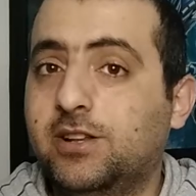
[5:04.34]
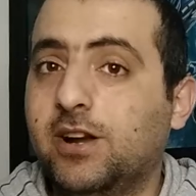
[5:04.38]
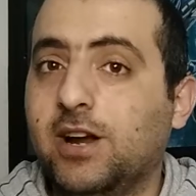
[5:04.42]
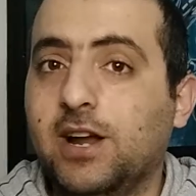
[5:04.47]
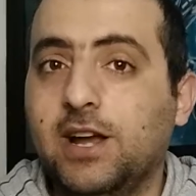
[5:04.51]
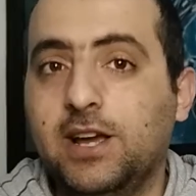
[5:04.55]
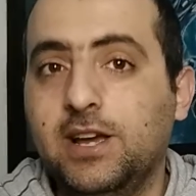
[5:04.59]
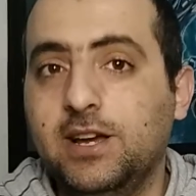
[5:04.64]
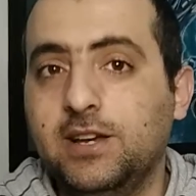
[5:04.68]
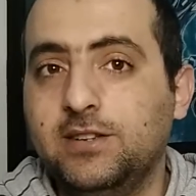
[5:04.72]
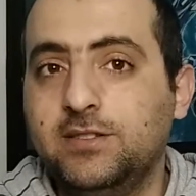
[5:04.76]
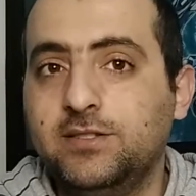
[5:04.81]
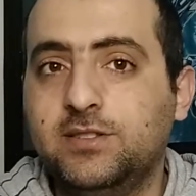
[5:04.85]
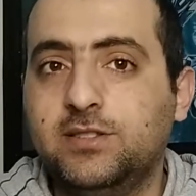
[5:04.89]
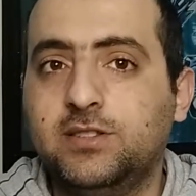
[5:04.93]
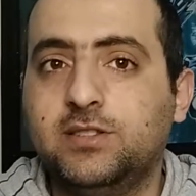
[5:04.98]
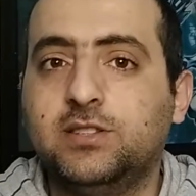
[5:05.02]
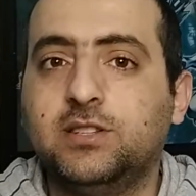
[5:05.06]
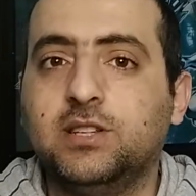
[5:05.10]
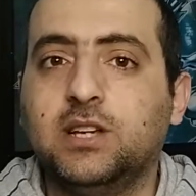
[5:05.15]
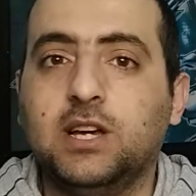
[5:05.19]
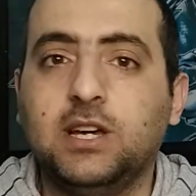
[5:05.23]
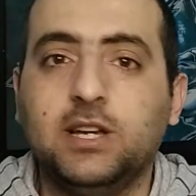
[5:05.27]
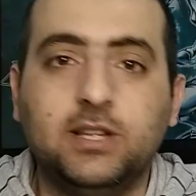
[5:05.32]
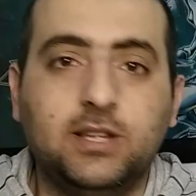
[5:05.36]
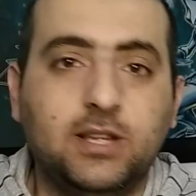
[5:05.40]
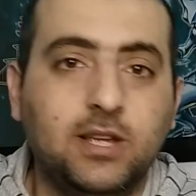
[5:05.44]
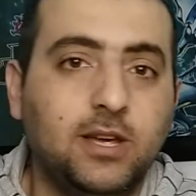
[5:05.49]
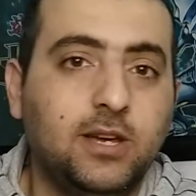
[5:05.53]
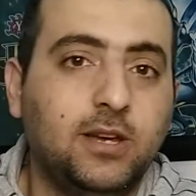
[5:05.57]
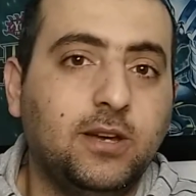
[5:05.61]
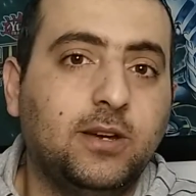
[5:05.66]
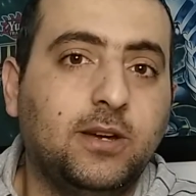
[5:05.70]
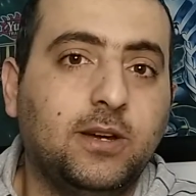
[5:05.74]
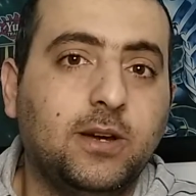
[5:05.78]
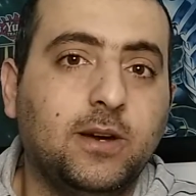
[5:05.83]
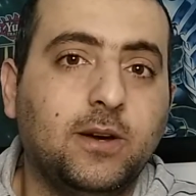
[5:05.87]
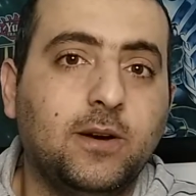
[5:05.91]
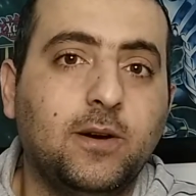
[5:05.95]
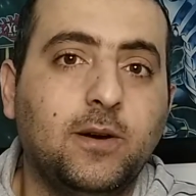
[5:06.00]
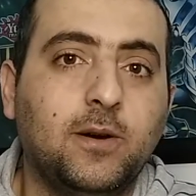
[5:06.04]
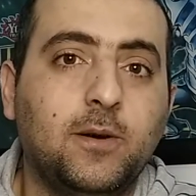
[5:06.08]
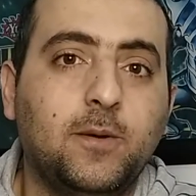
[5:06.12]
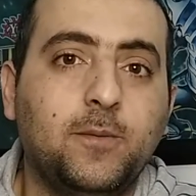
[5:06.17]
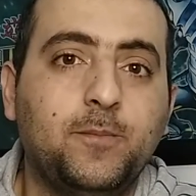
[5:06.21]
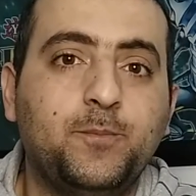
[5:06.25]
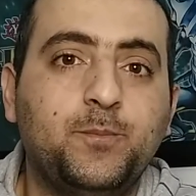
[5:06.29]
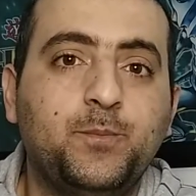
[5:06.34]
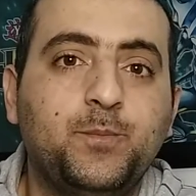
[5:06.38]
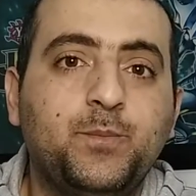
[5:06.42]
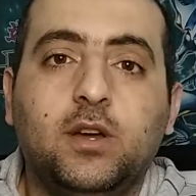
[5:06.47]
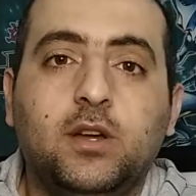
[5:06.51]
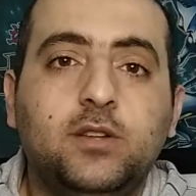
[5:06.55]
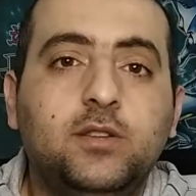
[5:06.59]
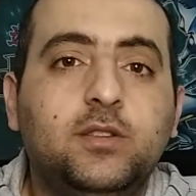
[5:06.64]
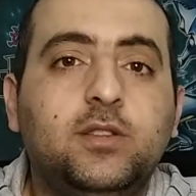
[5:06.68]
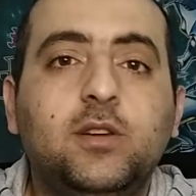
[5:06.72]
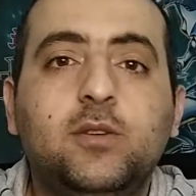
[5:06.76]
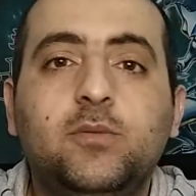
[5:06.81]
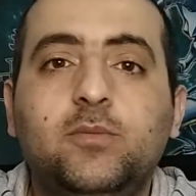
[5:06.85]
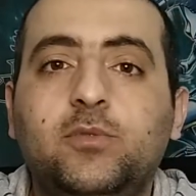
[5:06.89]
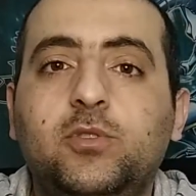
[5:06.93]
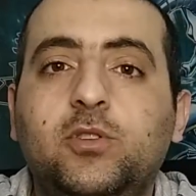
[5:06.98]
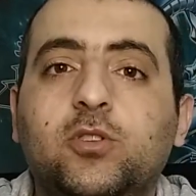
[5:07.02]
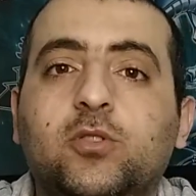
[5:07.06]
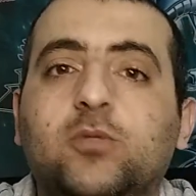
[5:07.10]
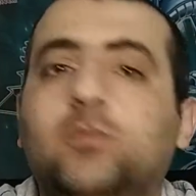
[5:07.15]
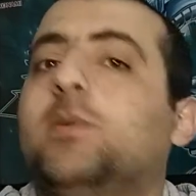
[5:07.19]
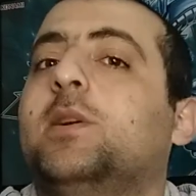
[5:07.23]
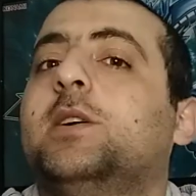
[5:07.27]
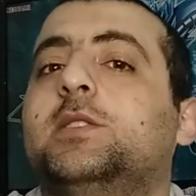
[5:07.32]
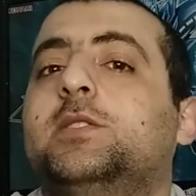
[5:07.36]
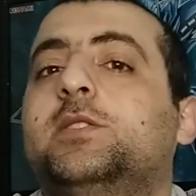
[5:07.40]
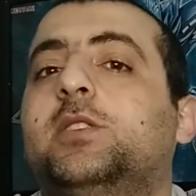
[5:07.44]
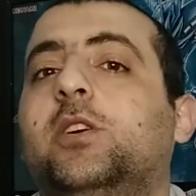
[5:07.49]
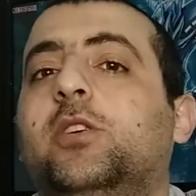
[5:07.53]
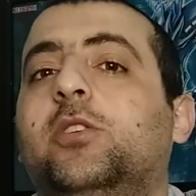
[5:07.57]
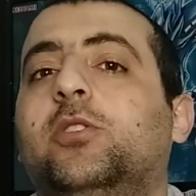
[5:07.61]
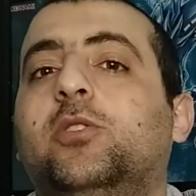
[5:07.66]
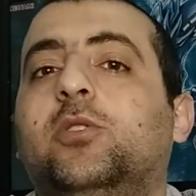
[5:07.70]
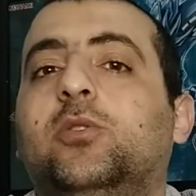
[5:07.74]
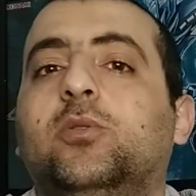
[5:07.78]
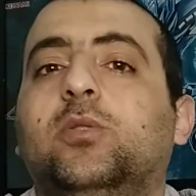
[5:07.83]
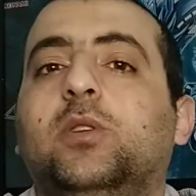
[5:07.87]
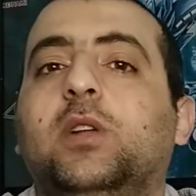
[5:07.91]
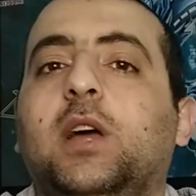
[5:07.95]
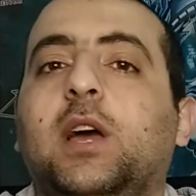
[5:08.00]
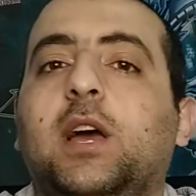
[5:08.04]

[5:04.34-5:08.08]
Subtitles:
Dragons, I think in the new Master Rule,